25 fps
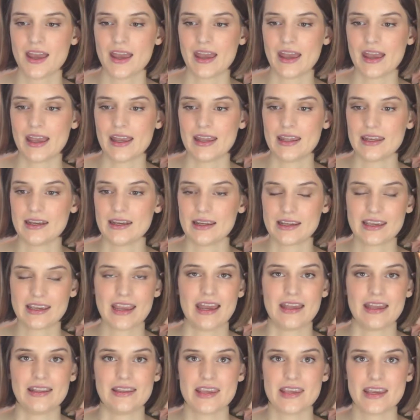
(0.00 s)
And
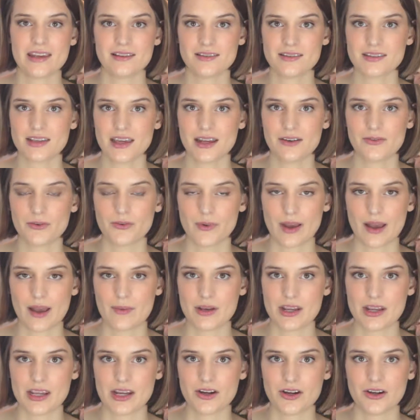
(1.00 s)
again, the inside of a
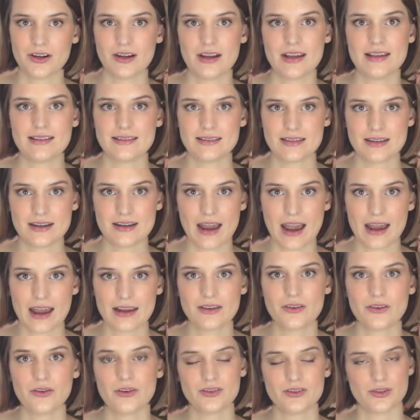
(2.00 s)
rabbit ear is
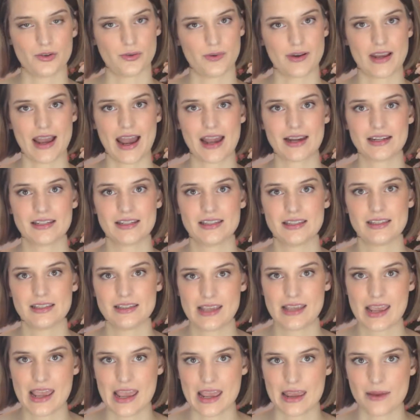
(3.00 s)
not going to react the
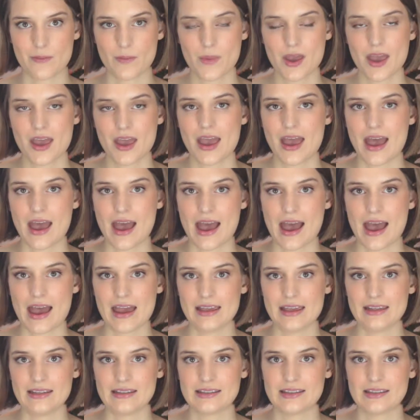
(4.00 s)
same
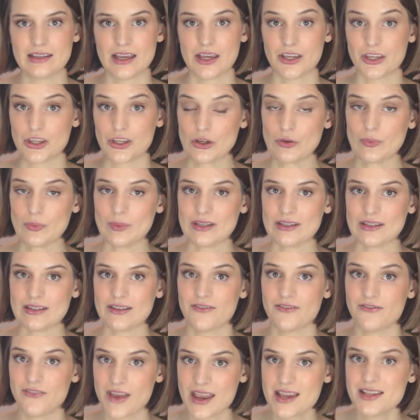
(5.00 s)
as a human
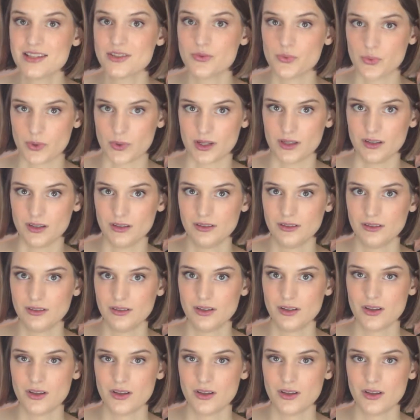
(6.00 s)
face will.